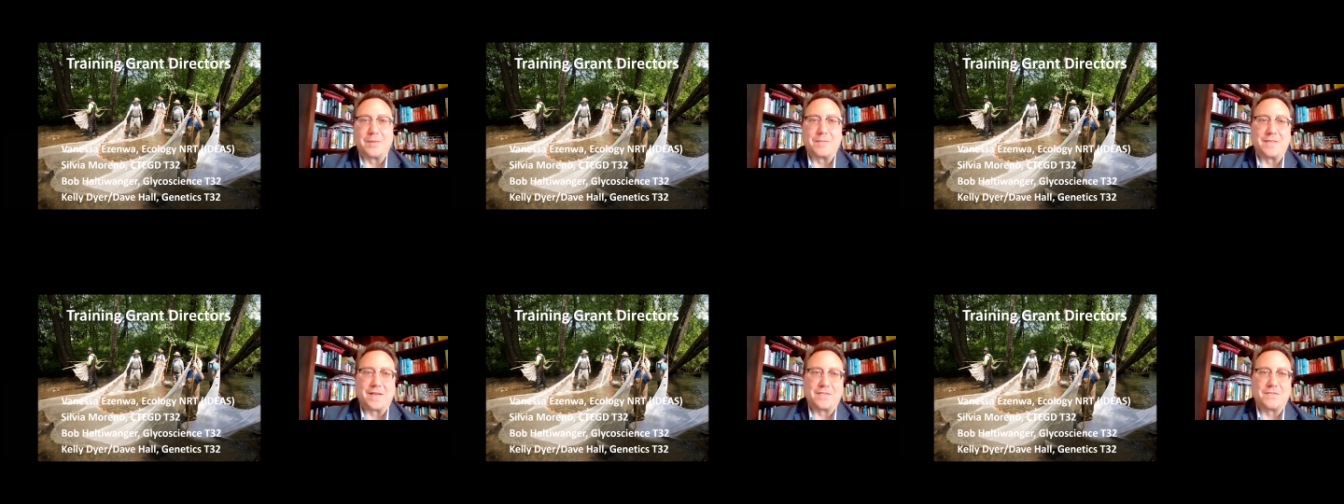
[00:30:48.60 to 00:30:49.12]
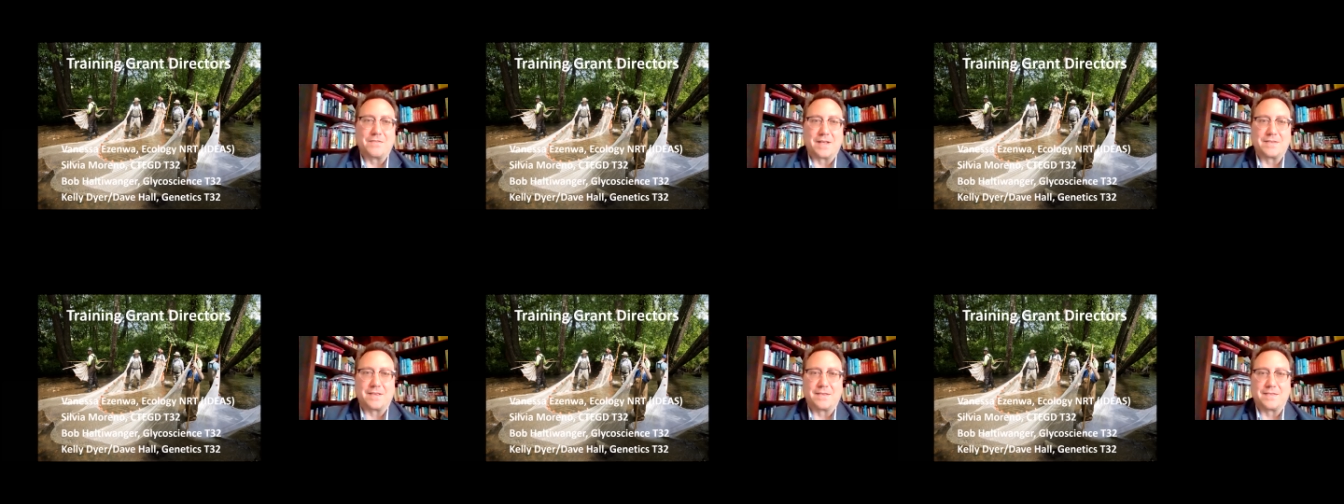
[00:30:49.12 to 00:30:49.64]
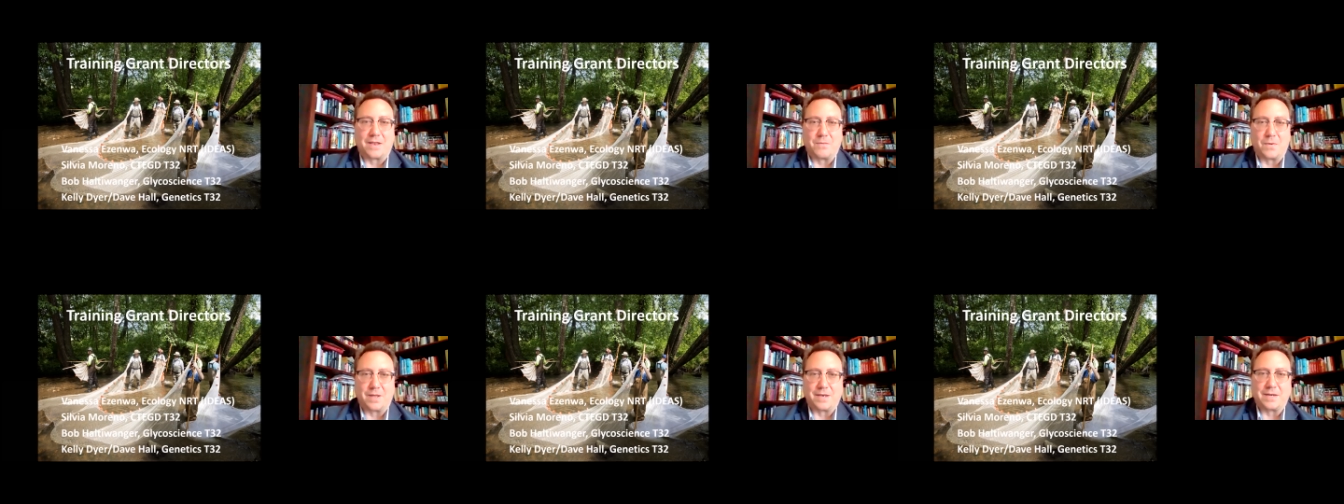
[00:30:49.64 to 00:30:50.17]
and that's Vanessa
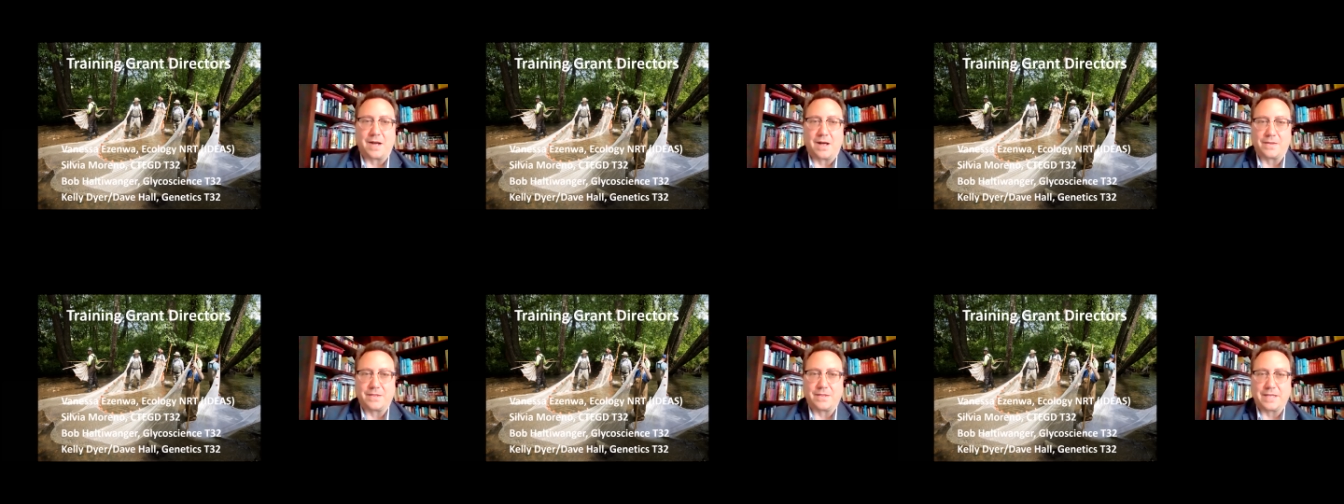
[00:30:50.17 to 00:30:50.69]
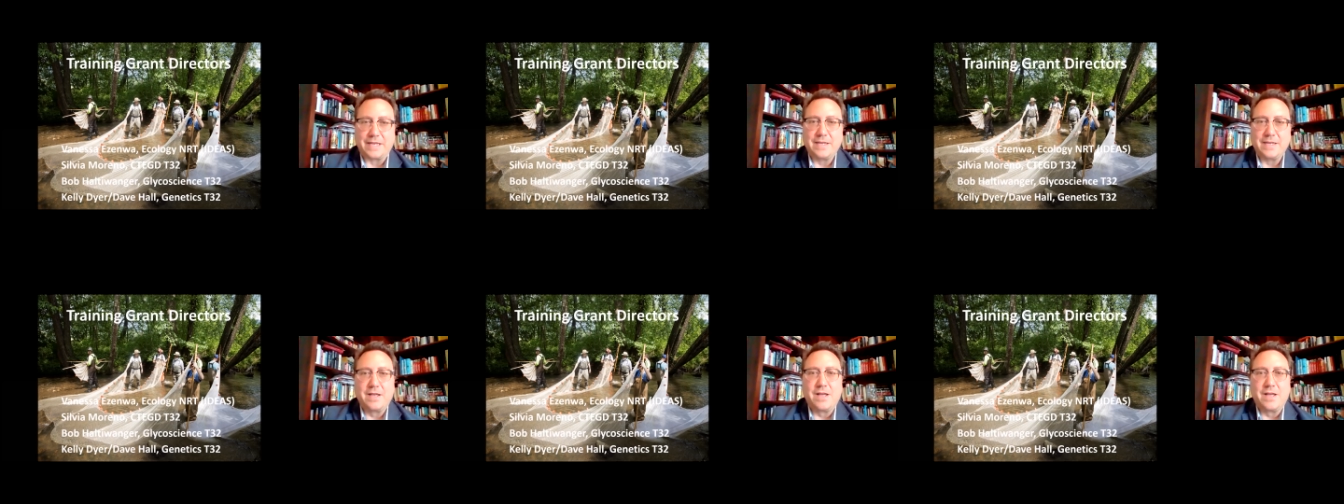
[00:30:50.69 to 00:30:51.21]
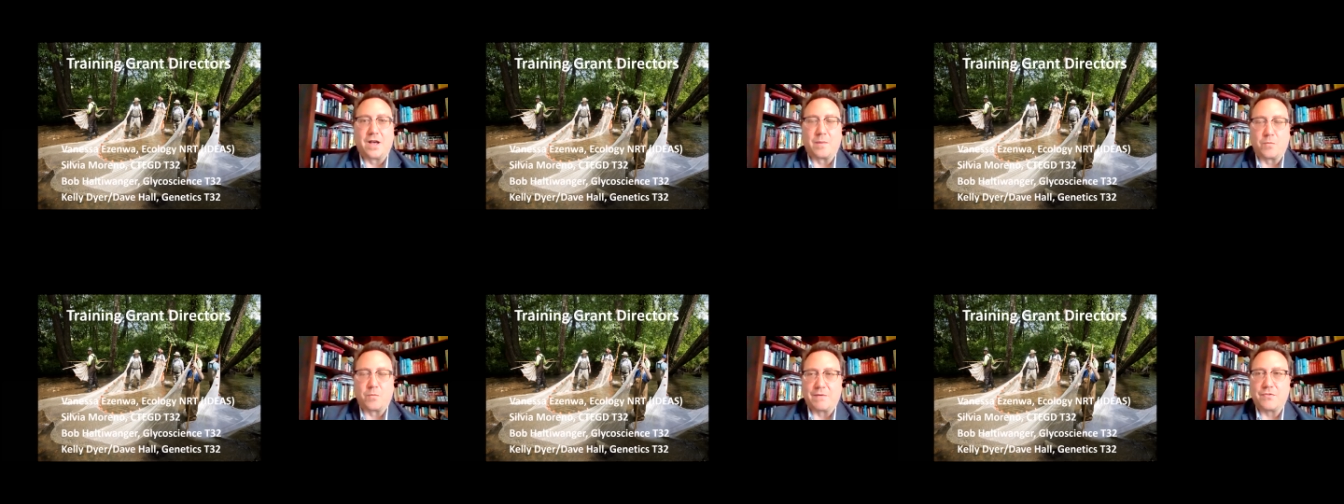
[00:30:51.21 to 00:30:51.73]
Zenwa in ecology.
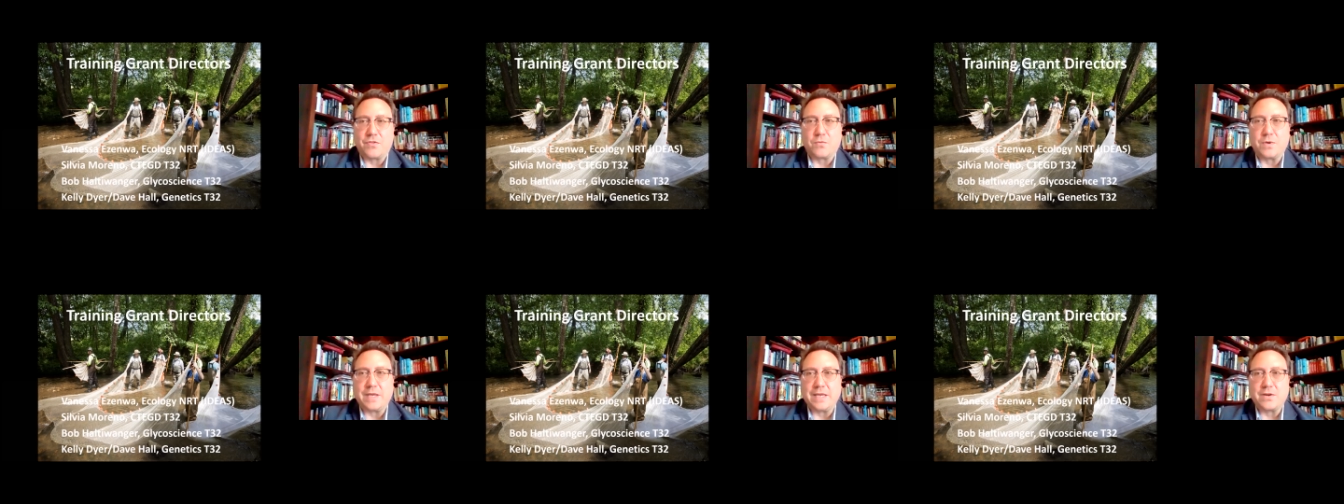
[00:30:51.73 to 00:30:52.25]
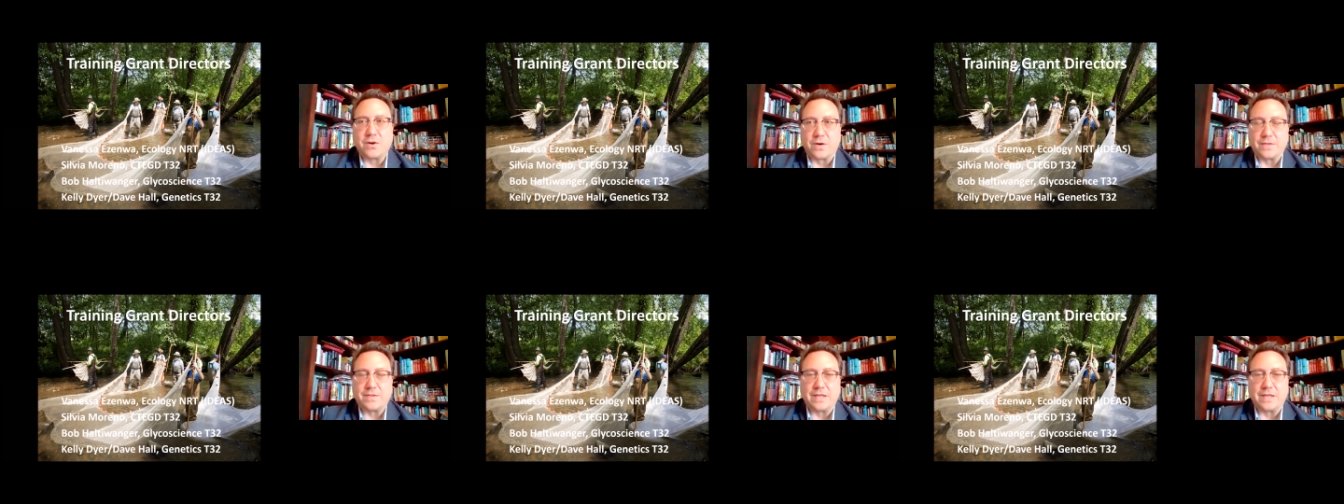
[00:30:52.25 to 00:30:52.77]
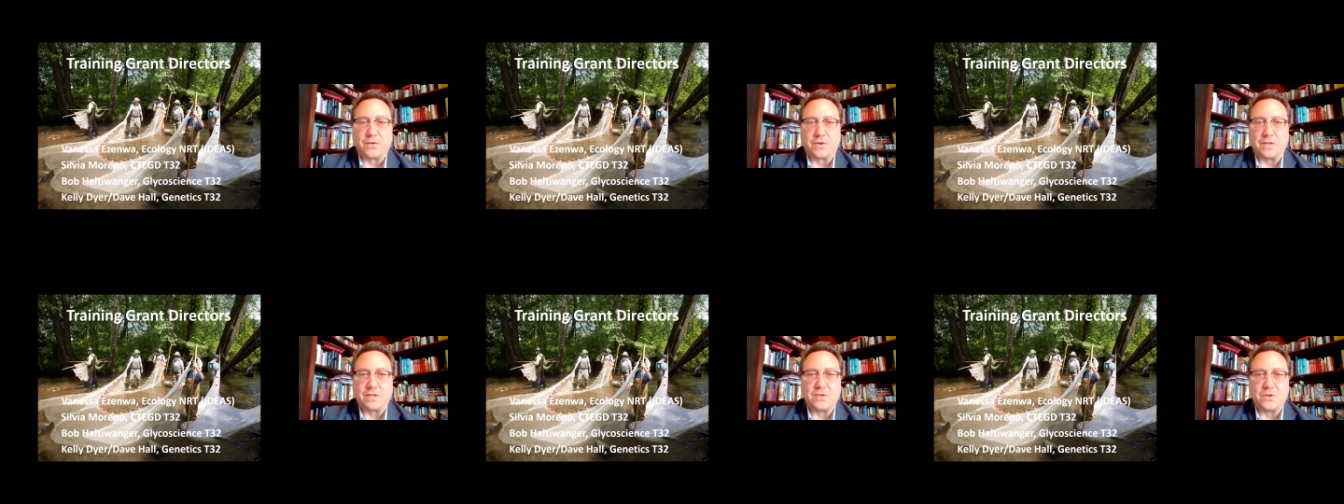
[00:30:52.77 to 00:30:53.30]
We have 3 current
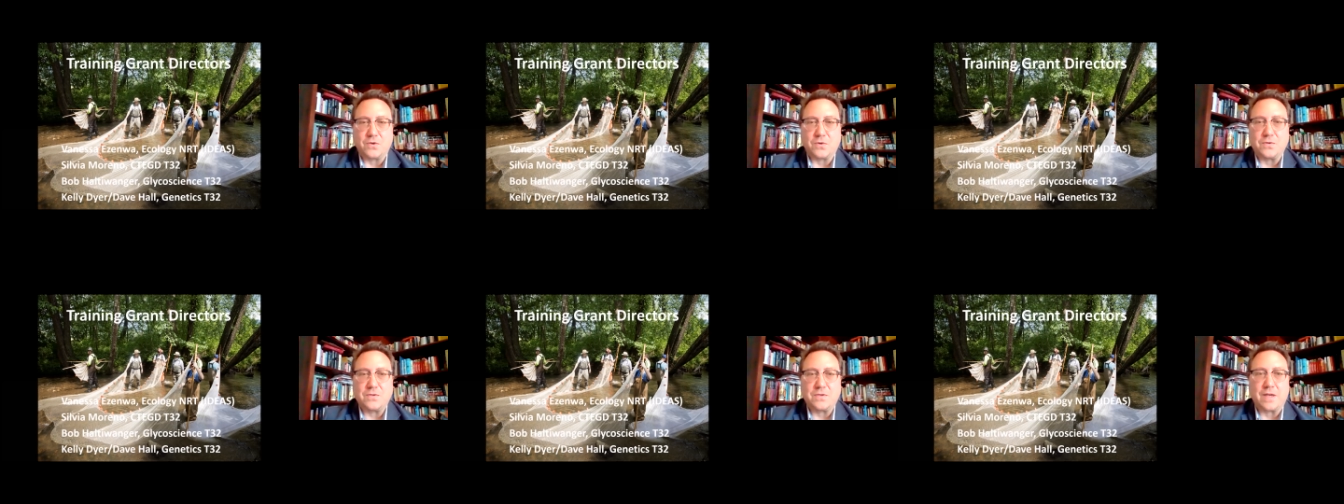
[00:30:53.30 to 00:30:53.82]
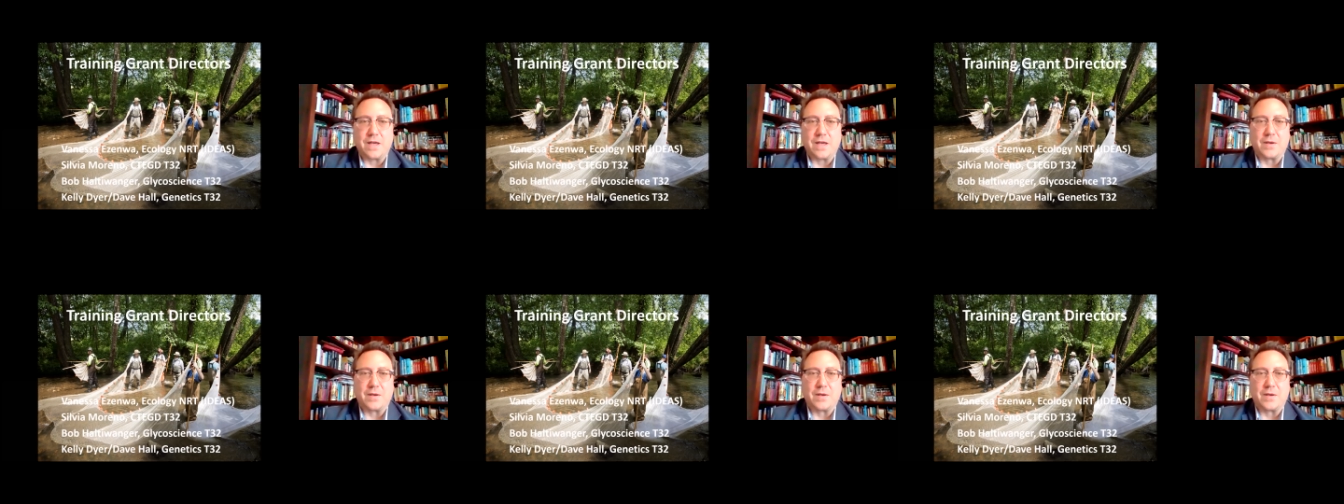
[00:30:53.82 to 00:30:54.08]
T32s.